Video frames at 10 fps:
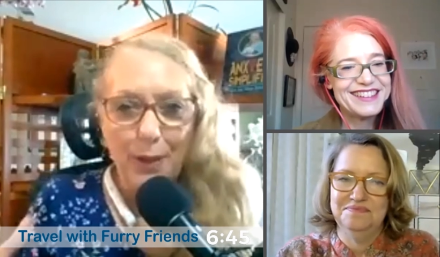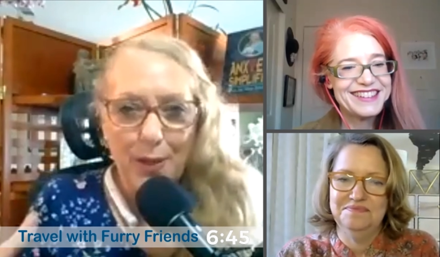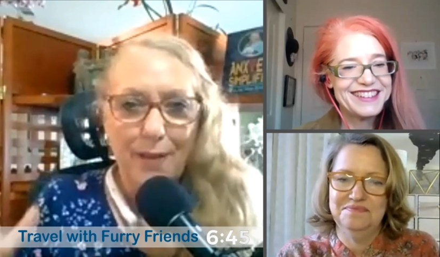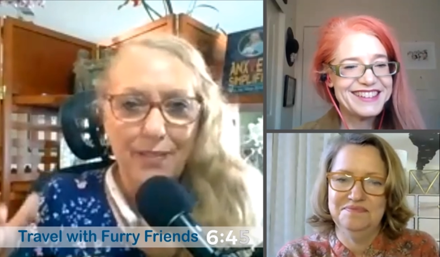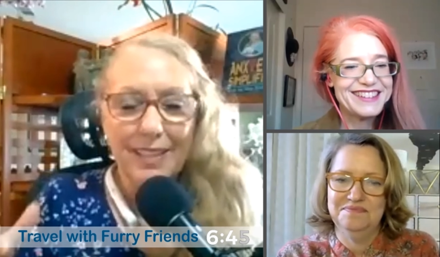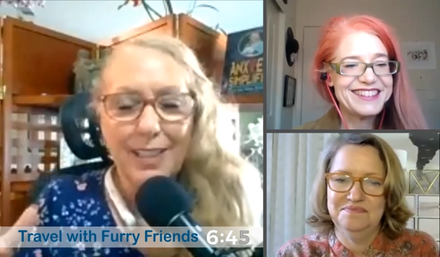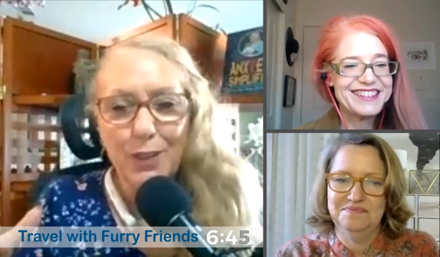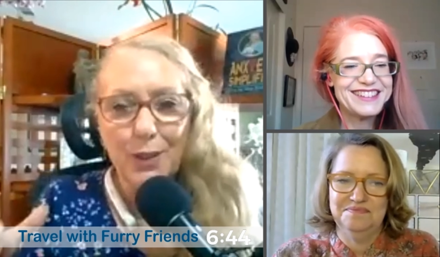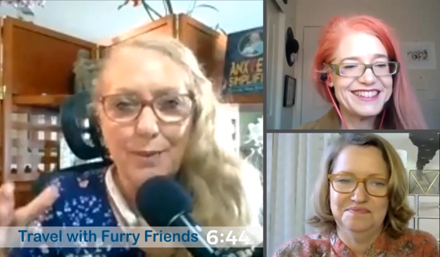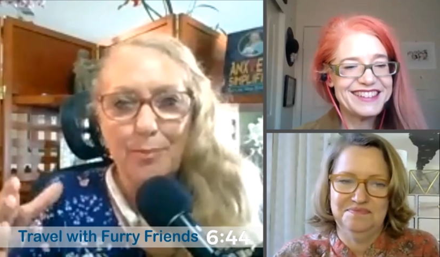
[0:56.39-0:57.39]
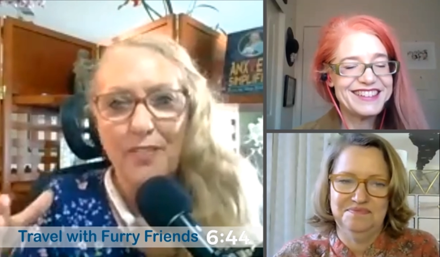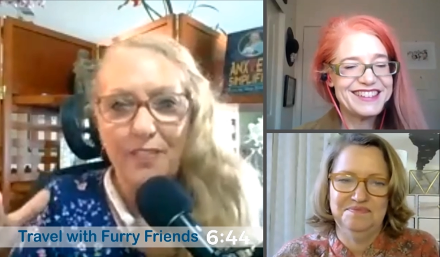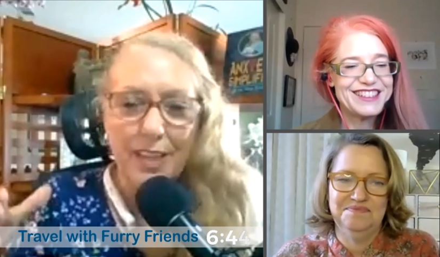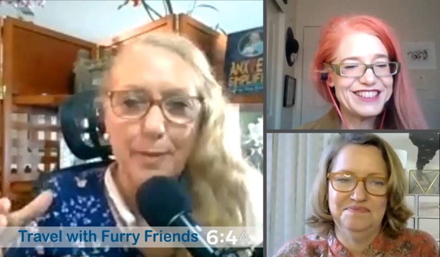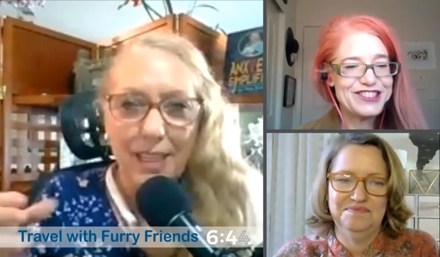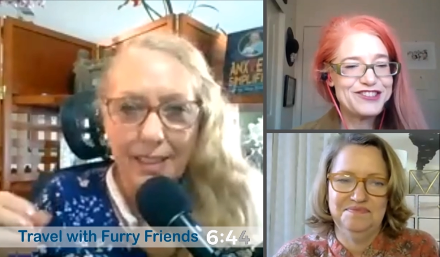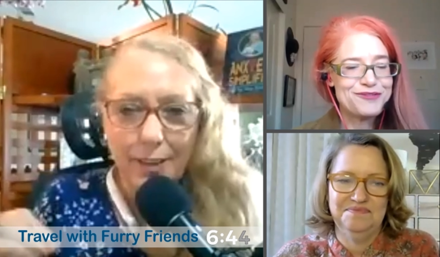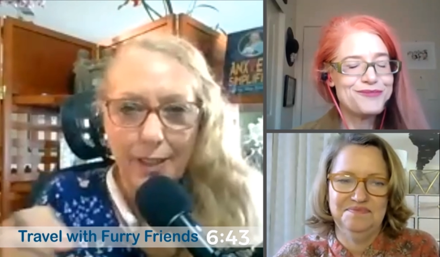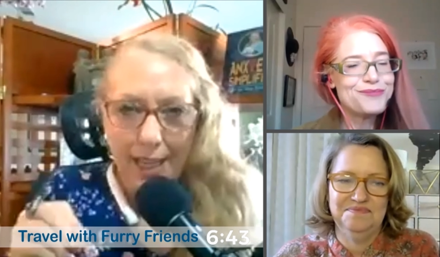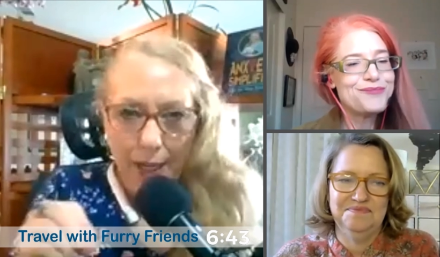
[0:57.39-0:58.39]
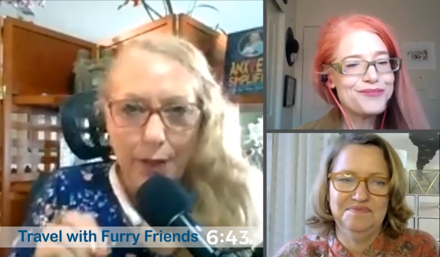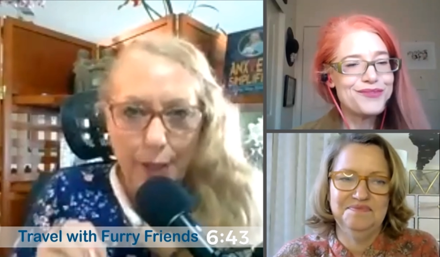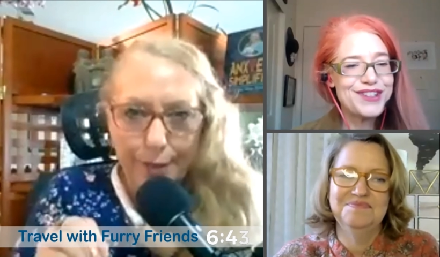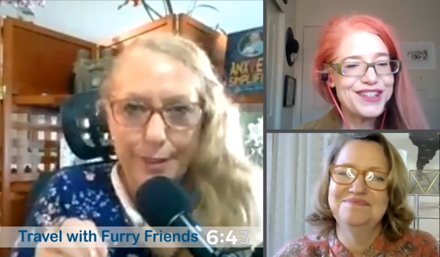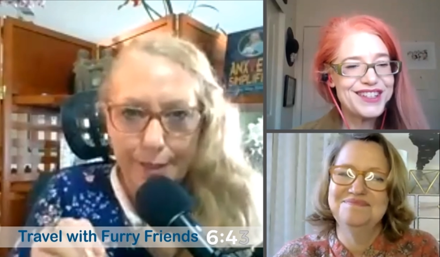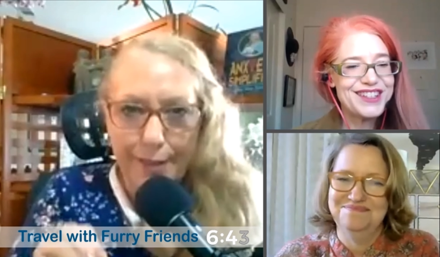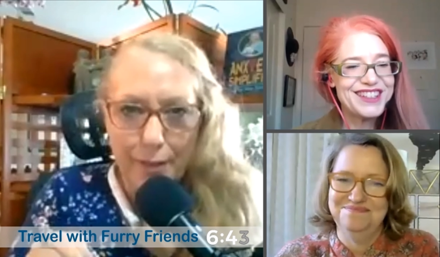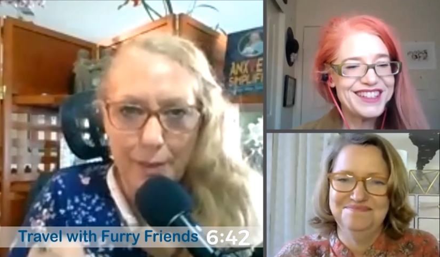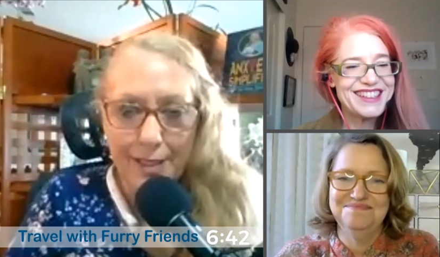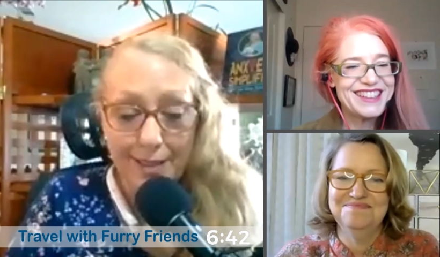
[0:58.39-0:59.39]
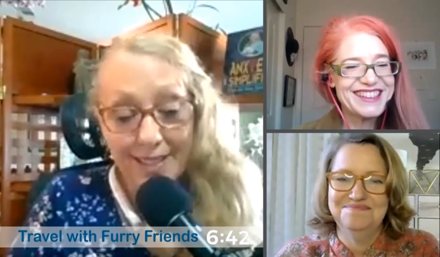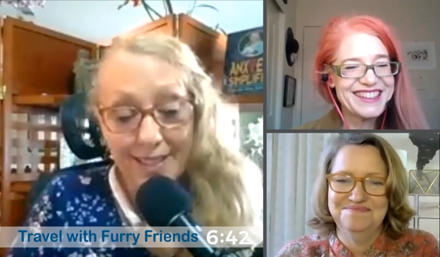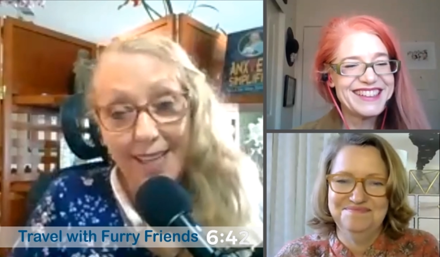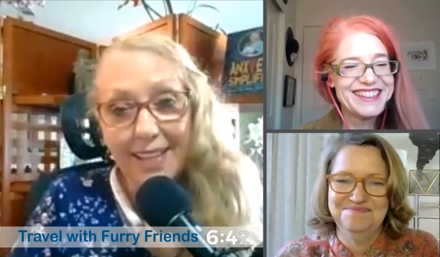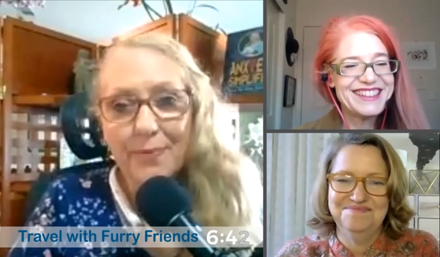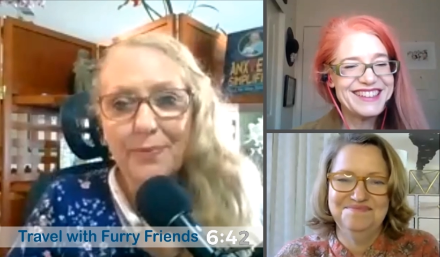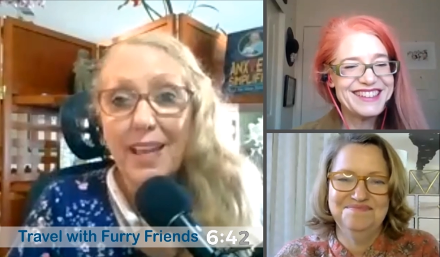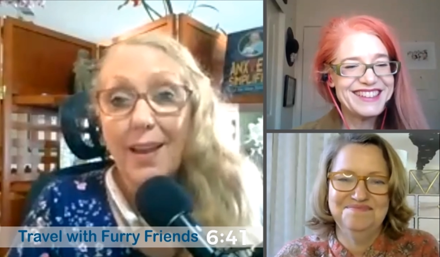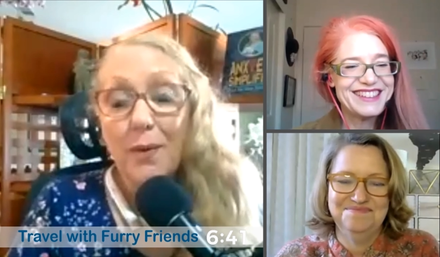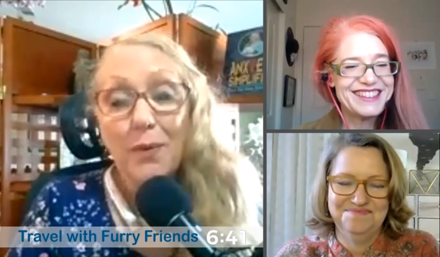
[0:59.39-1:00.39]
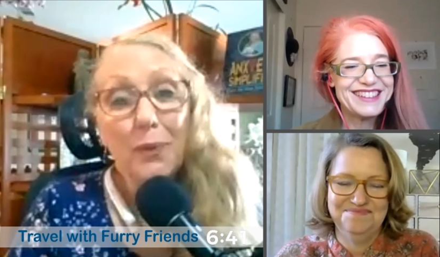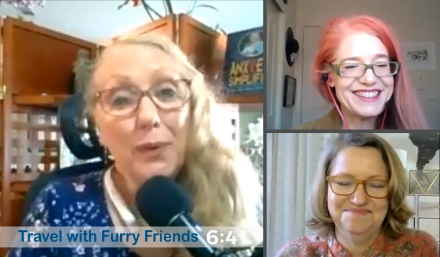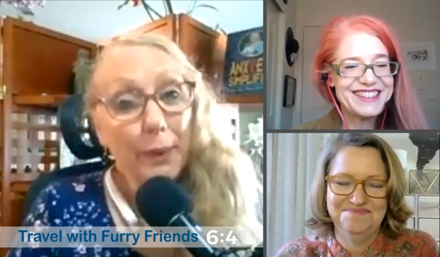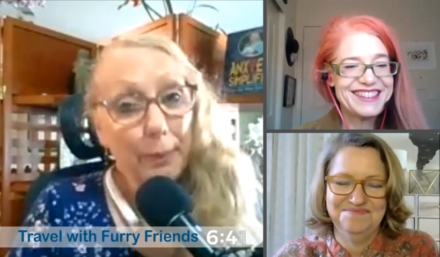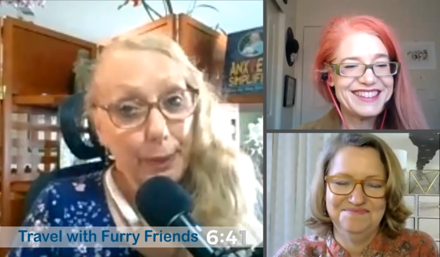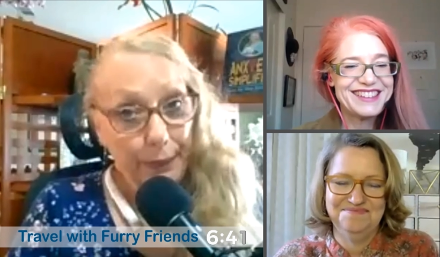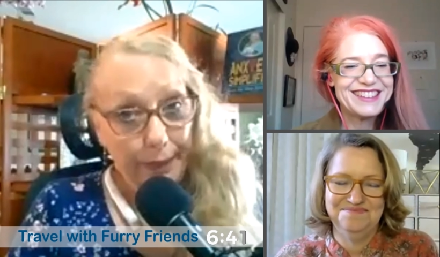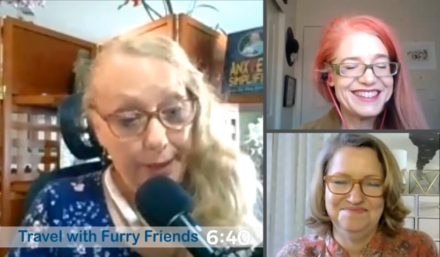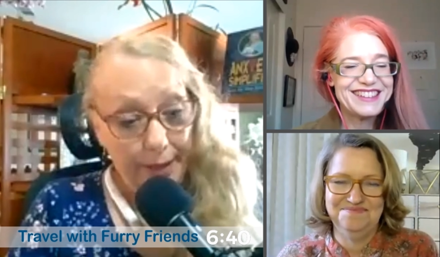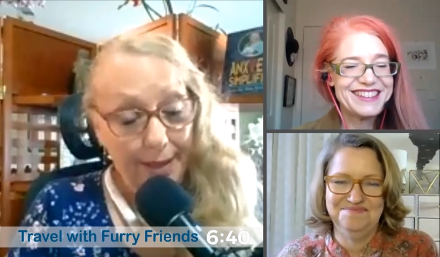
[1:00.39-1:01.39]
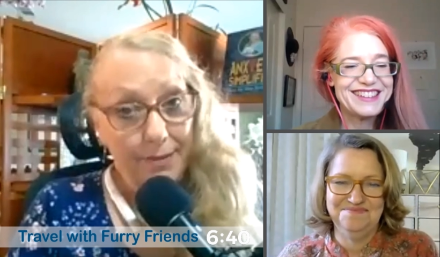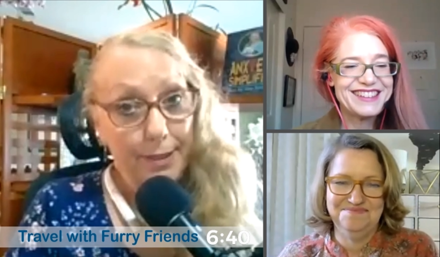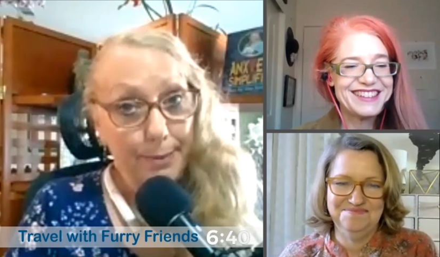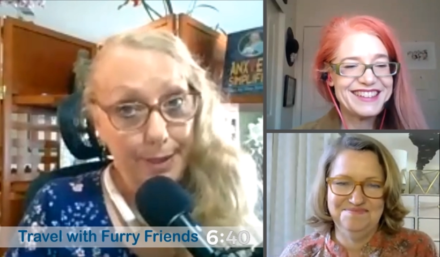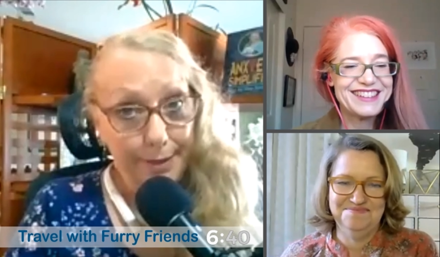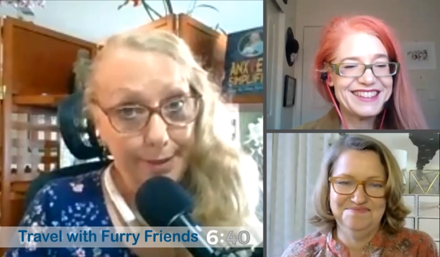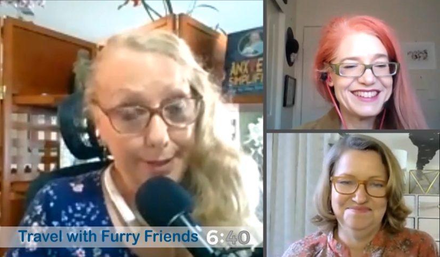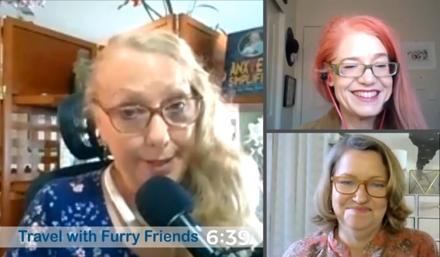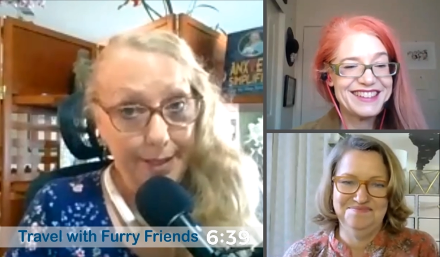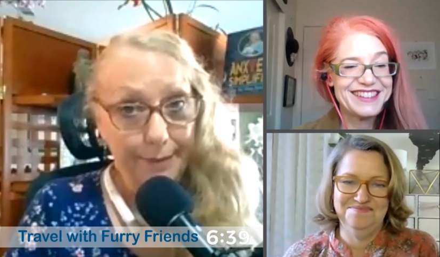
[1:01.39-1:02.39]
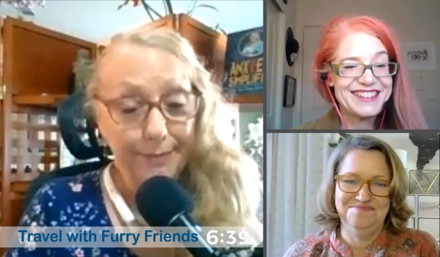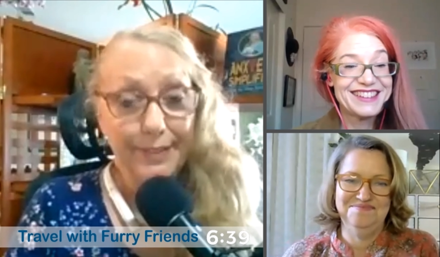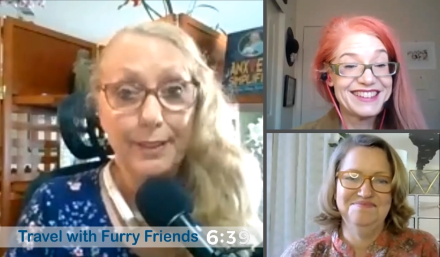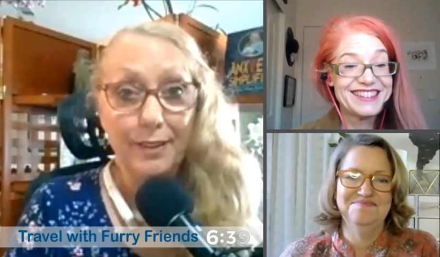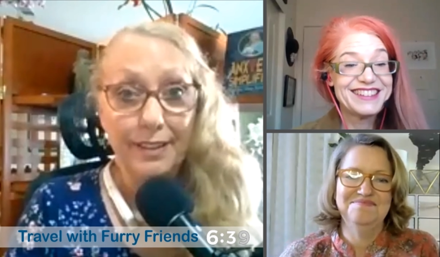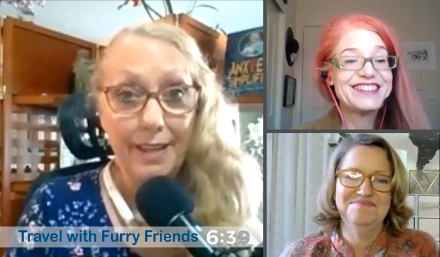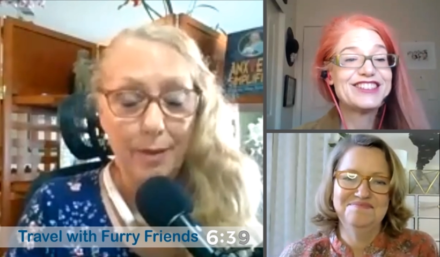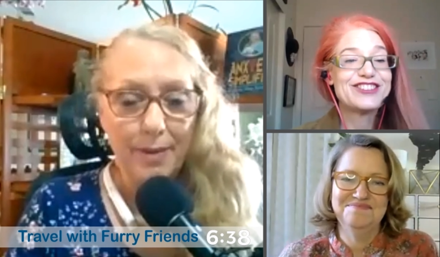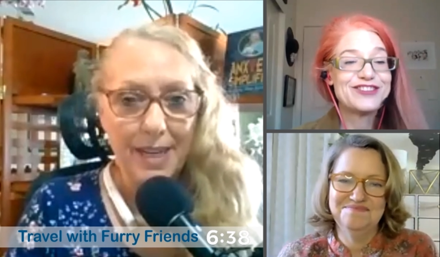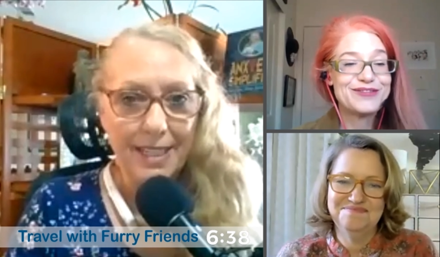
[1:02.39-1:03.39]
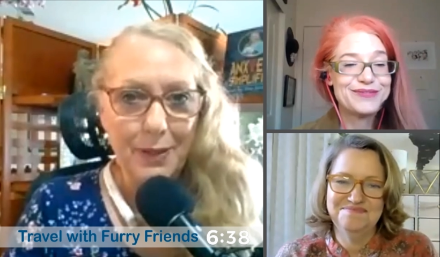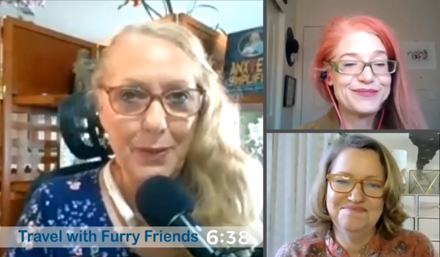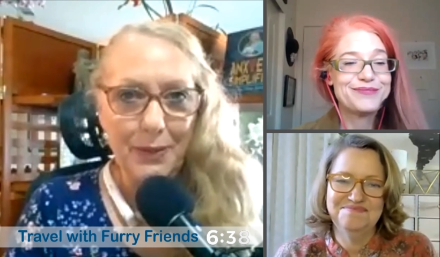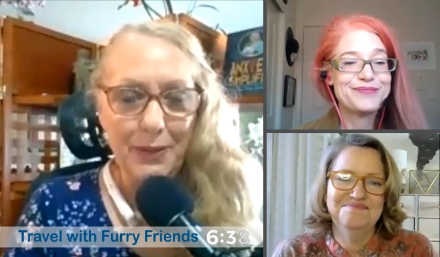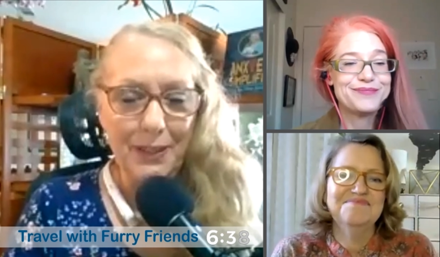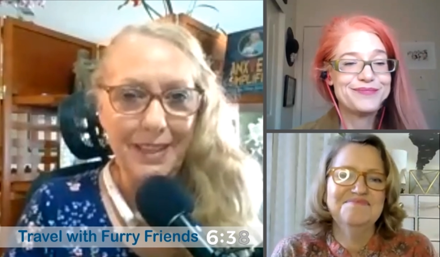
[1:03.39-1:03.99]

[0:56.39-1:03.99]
Speaker 1: enough, at least you can fit them in a little carrier and stuff them under the seat. Well, we were both kind of having some anxiety, little nail biting going on